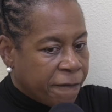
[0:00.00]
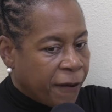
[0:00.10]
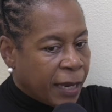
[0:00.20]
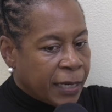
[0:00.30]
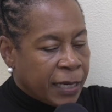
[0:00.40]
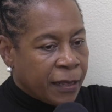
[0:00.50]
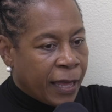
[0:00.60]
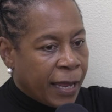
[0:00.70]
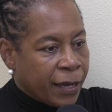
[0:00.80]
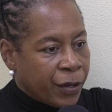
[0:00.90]
finding
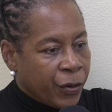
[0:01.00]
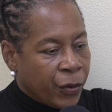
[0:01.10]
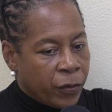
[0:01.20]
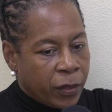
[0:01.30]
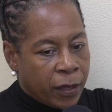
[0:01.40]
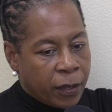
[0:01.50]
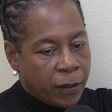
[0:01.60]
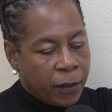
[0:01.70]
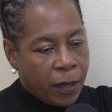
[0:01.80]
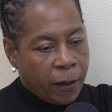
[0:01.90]
that,
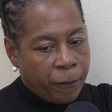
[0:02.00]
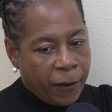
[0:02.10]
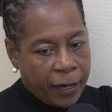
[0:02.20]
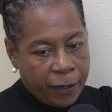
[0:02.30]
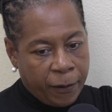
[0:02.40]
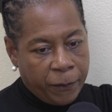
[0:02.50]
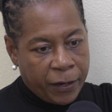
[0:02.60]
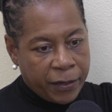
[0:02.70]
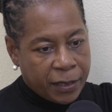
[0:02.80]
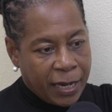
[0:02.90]
the pregnant
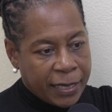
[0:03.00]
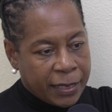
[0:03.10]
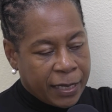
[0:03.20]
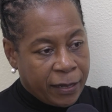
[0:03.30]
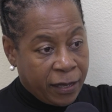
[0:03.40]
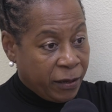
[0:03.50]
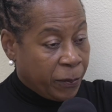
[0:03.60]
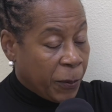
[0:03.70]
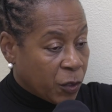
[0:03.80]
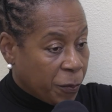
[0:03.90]
person the
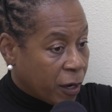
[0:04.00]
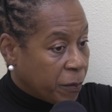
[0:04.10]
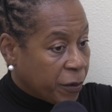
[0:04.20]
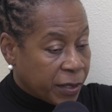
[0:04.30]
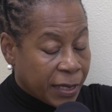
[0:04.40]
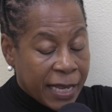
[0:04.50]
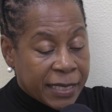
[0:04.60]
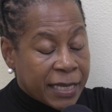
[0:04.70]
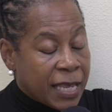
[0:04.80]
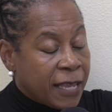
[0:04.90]
postpartum person
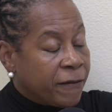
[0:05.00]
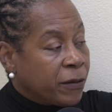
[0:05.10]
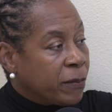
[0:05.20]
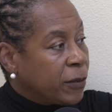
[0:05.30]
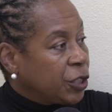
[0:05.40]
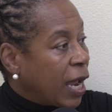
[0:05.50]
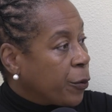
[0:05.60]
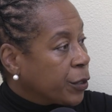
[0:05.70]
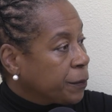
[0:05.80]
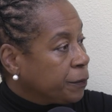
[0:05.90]
hasn't even
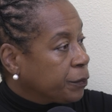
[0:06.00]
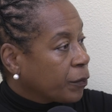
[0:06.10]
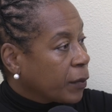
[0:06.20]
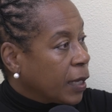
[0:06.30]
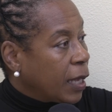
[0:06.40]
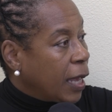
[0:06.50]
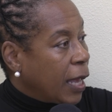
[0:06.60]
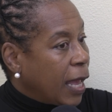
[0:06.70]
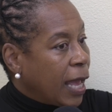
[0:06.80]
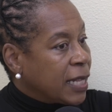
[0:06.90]
showered,
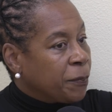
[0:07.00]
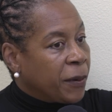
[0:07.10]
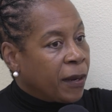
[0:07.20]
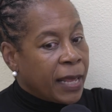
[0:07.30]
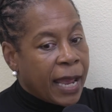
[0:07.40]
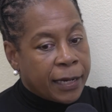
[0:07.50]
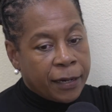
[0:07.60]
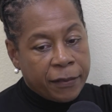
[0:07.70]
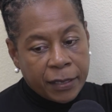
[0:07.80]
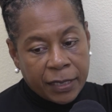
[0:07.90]
has barely had
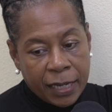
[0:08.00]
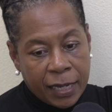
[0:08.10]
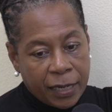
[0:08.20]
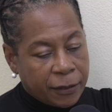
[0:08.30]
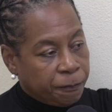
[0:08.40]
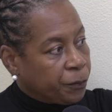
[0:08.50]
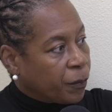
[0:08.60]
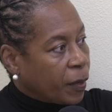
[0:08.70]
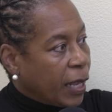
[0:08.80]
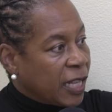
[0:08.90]
anything to eat,
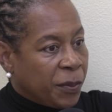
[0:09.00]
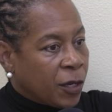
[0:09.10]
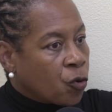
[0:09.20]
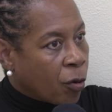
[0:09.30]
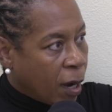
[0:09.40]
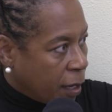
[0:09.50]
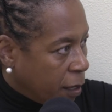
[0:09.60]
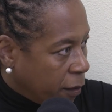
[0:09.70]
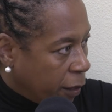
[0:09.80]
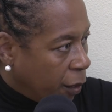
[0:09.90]
has been
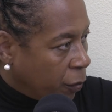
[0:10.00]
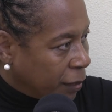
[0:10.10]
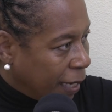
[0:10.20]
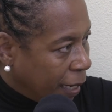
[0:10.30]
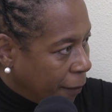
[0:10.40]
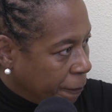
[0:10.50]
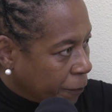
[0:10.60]
crying the whole day.